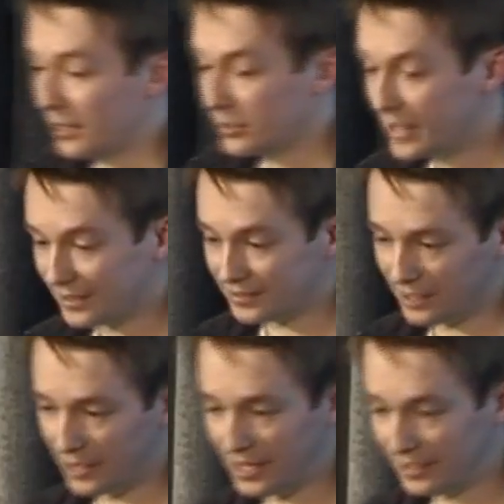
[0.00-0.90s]
Yes,
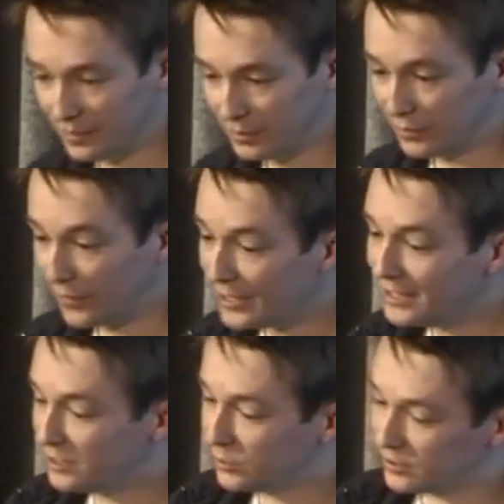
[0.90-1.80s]
okay, these are very
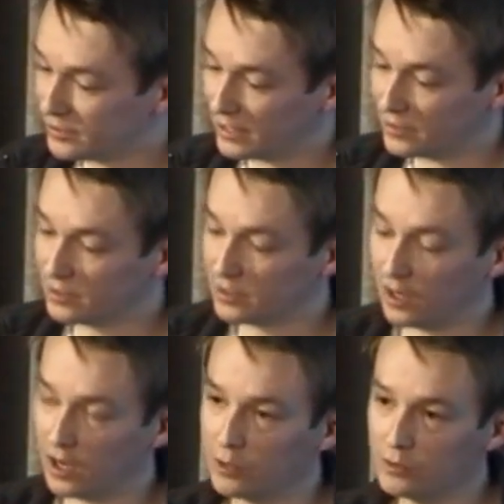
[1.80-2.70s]
easy to understand
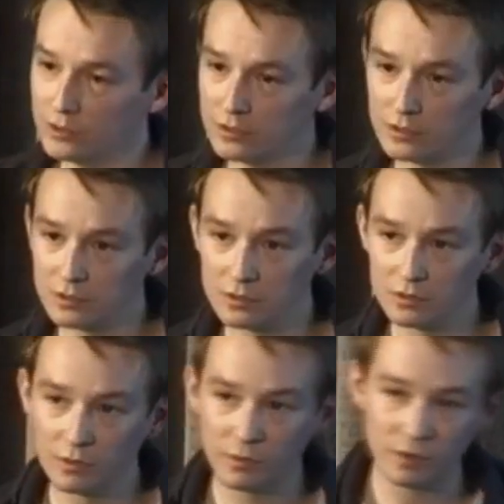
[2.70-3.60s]
alone.
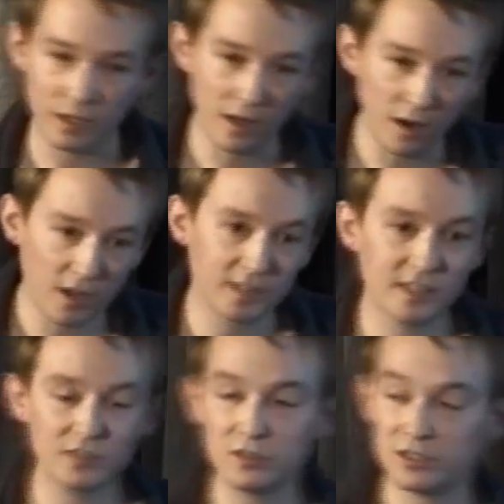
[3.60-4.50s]
The
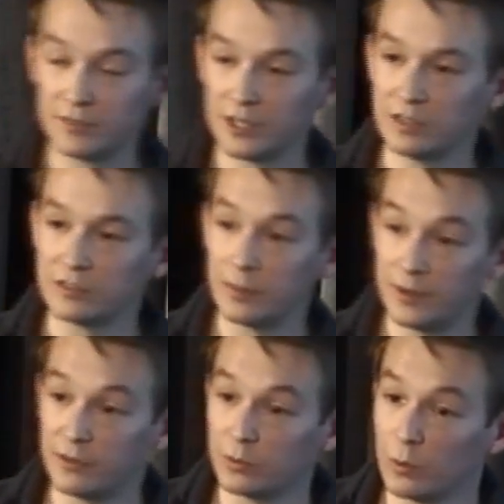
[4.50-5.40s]
architecture is giving us the
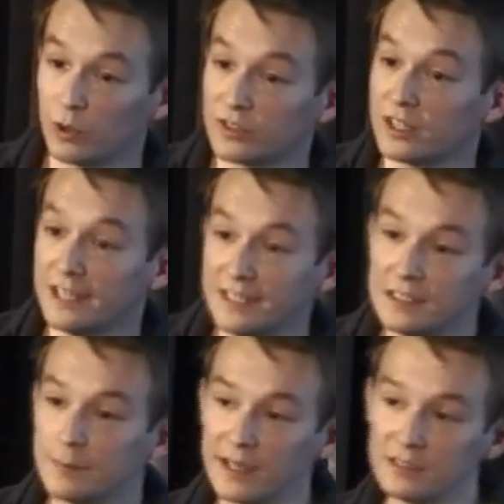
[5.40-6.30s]
benefits we want
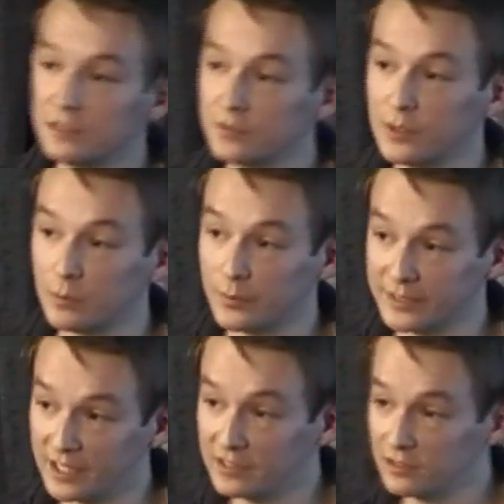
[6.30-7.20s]
independent of the
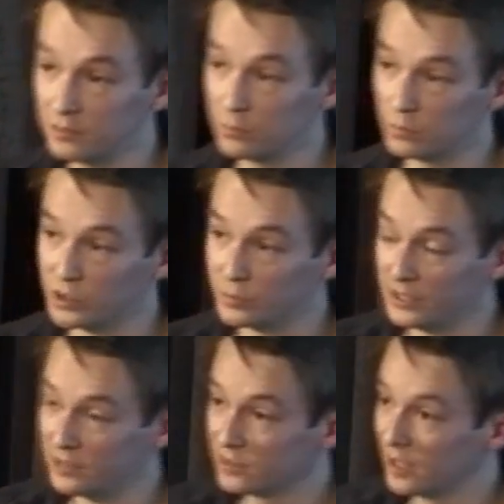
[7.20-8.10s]
implementation, which
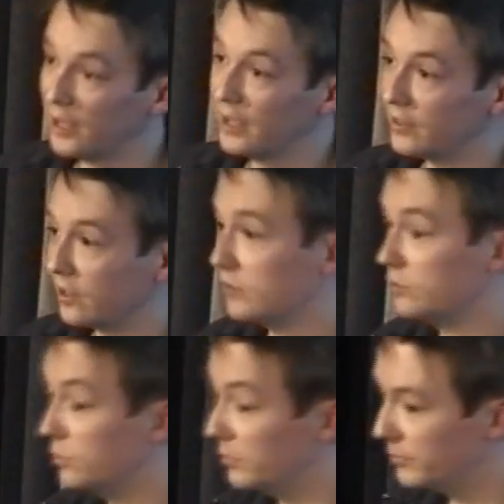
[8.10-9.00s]
means it's hard
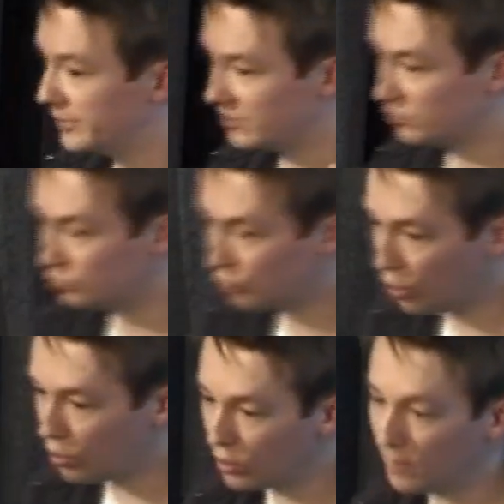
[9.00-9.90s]
to do the implementation
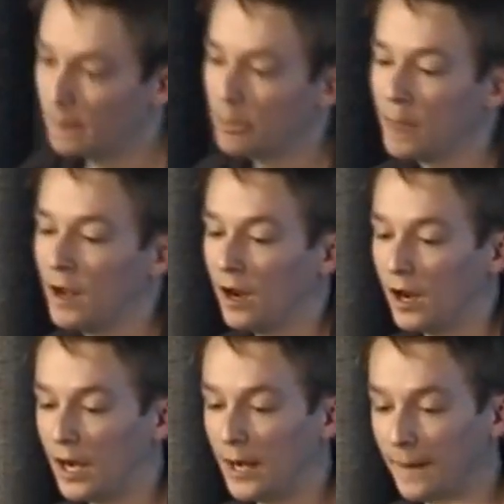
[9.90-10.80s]
wrong.
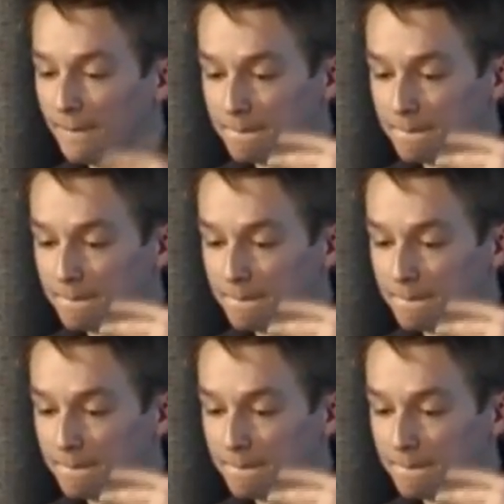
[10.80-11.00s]
And